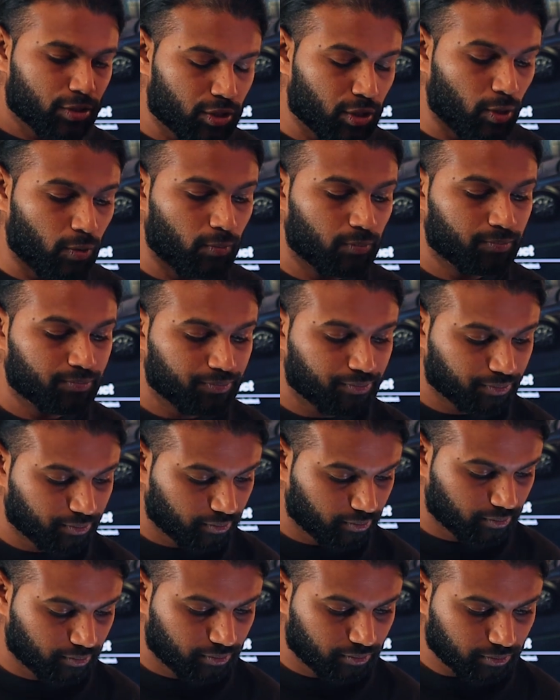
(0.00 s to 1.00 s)
So,
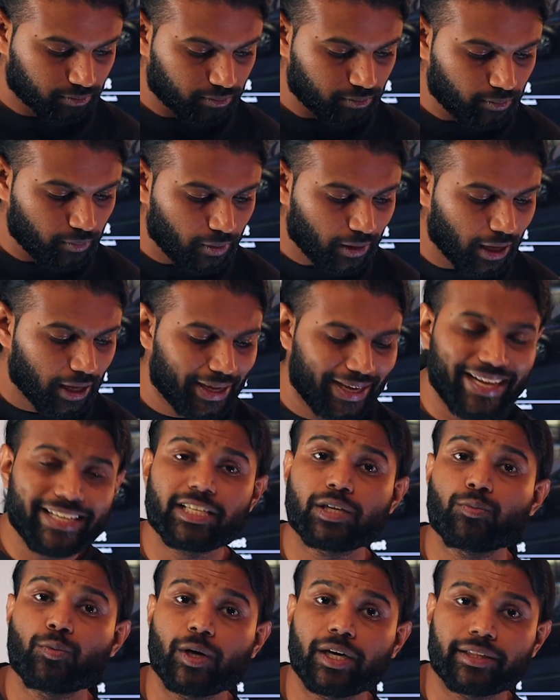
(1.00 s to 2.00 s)
is
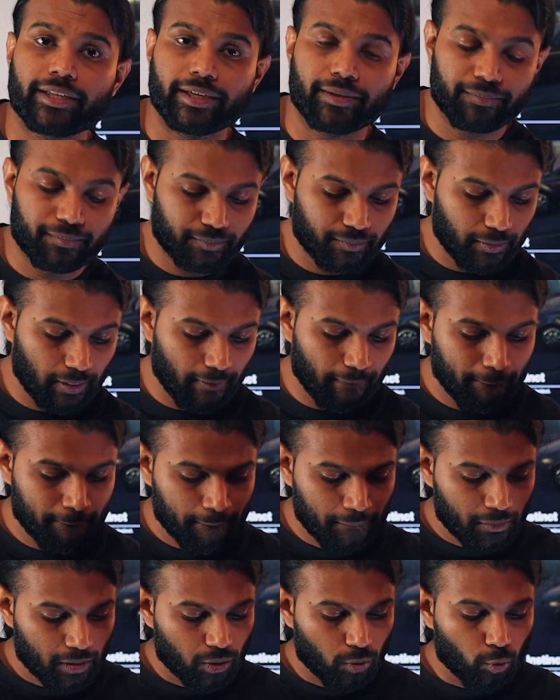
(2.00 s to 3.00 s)
it worth it?
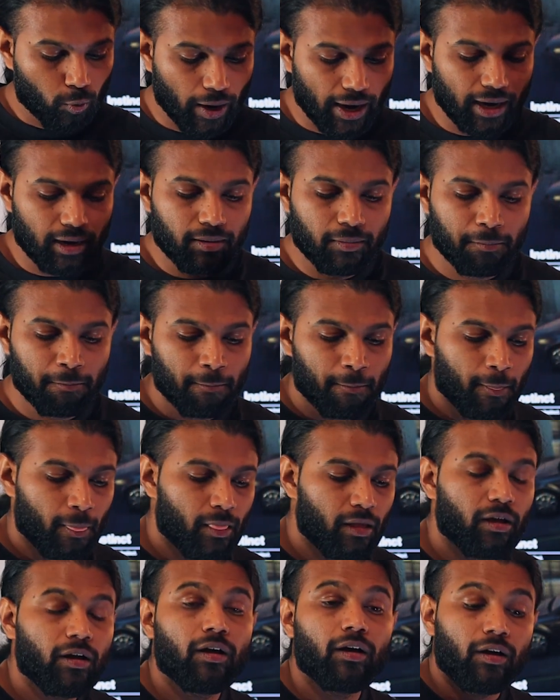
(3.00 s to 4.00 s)
Well,
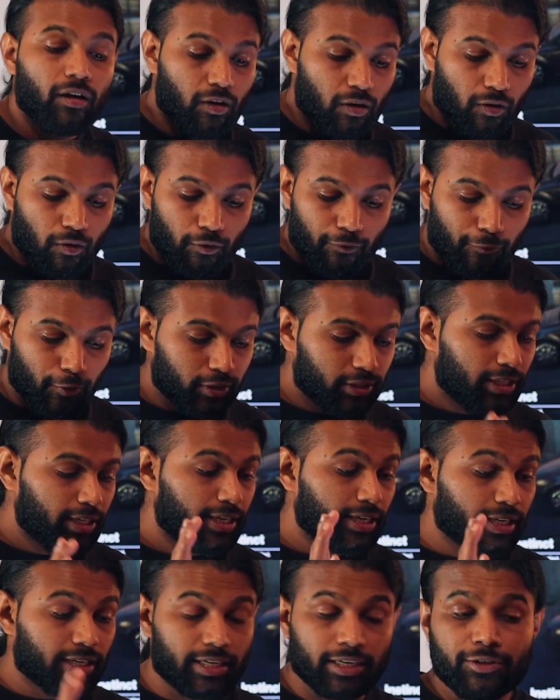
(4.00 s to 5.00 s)
for
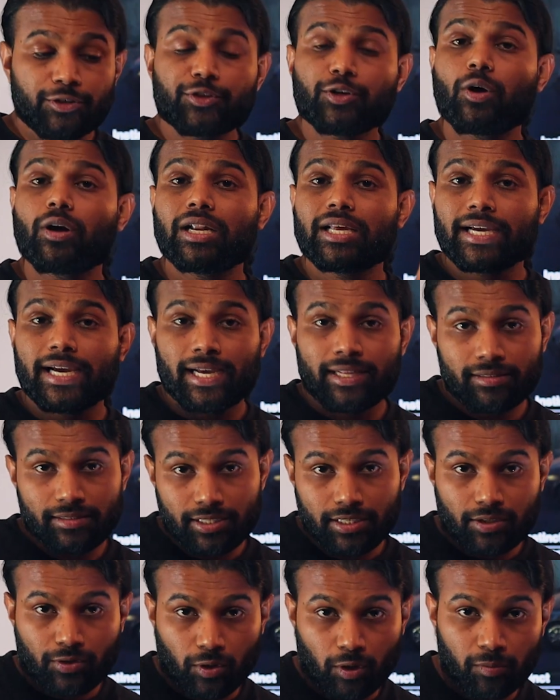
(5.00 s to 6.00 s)
the controller and
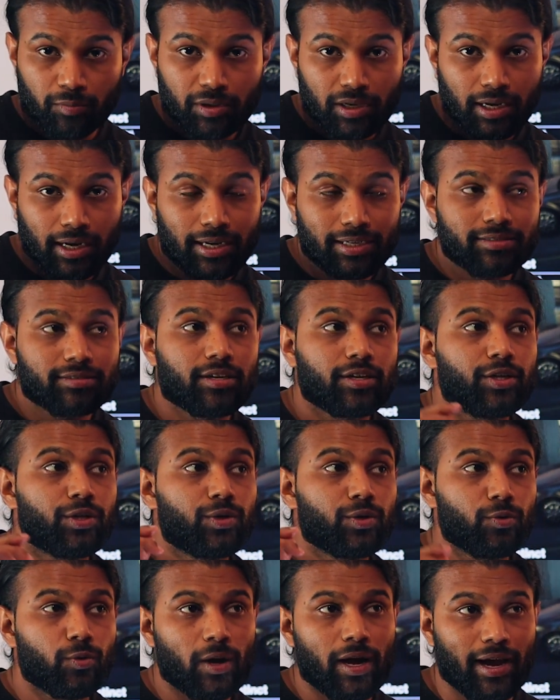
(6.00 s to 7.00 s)
the Chromecast,
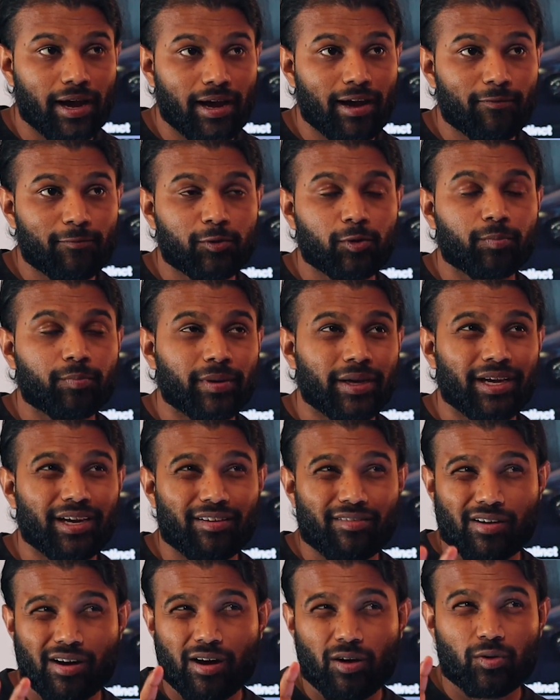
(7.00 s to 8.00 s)
you have to pay
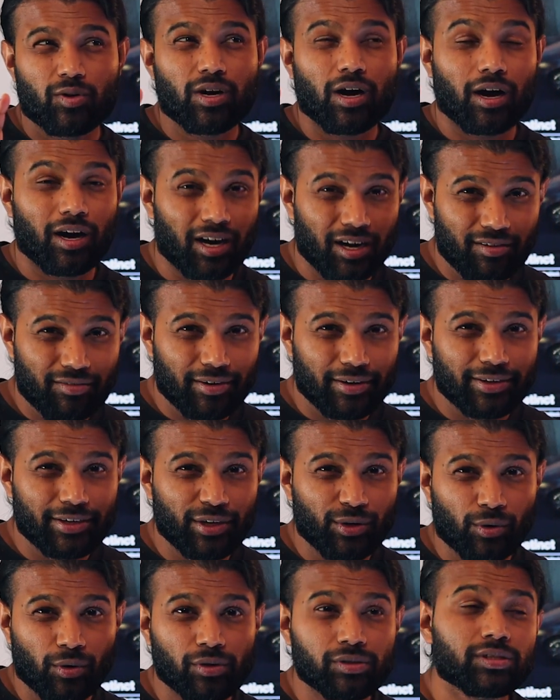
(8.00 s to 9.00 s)
around 100
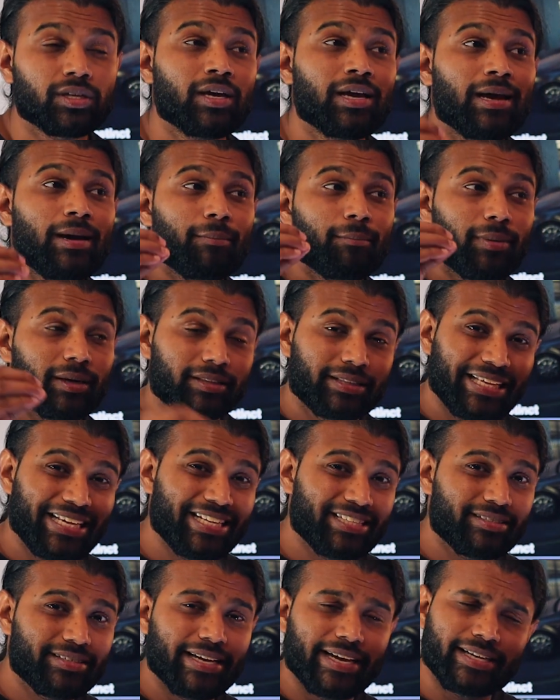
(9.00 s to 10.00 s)
euros. But
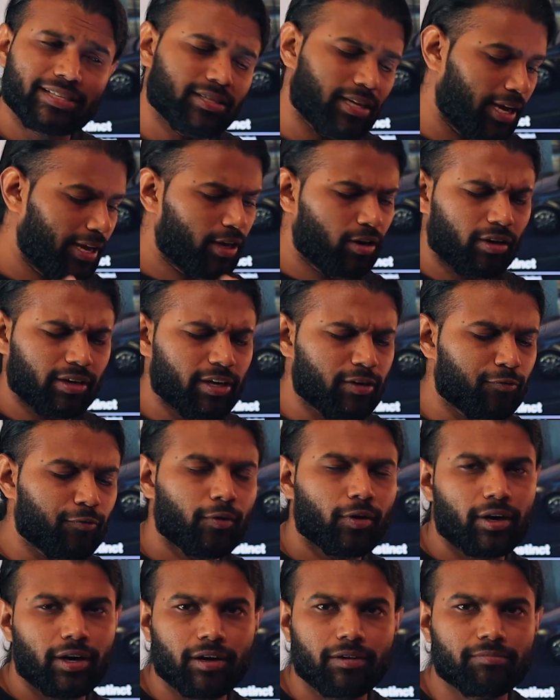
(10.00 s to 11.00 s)
these days, I got it
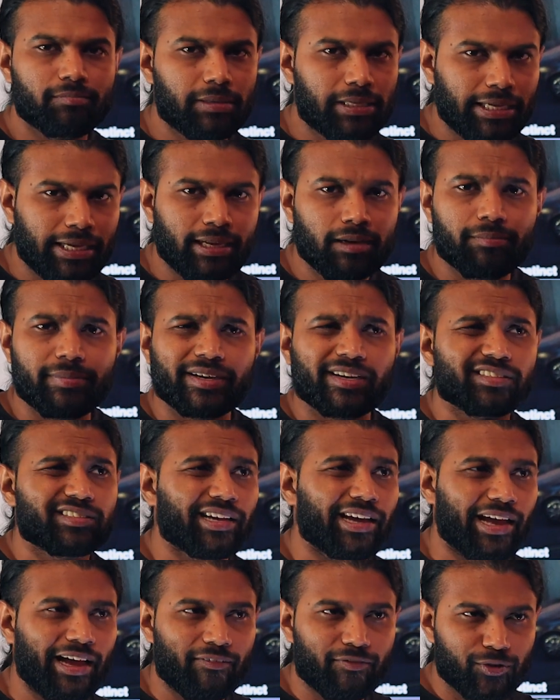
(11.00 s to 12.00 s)
for a deal because
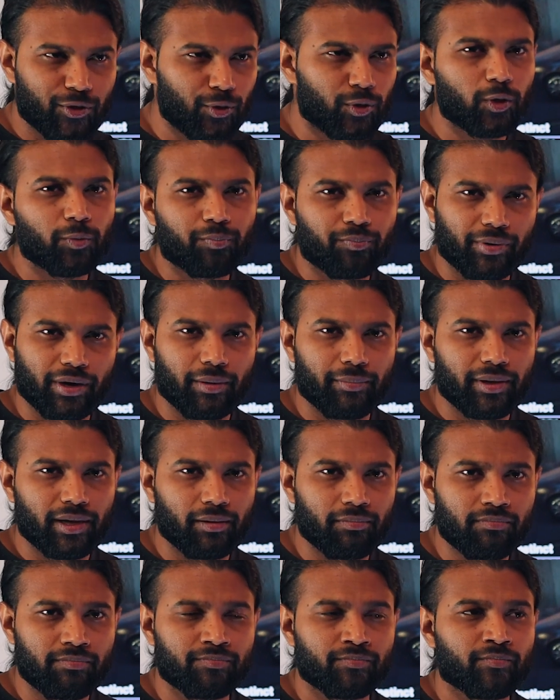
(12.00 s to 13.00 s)
I have YouTube
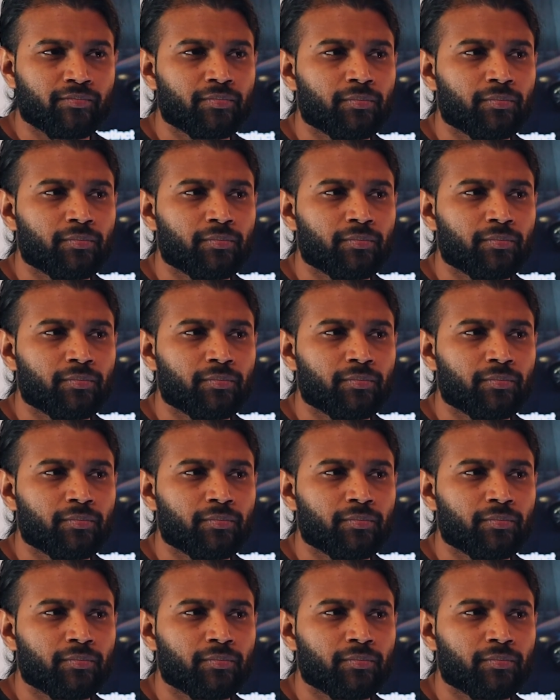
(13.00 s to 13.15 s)
Premium.